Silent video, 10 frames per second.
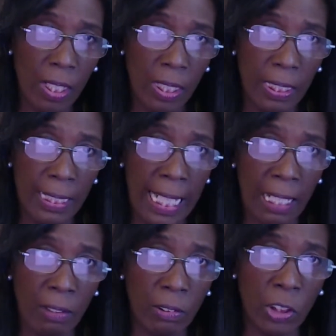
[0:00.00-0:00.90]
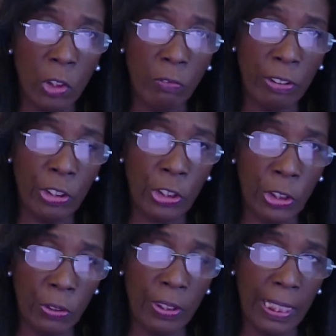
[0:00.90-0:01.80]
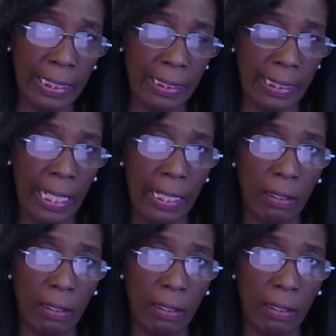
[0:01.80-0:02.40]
Now, you reduce that scale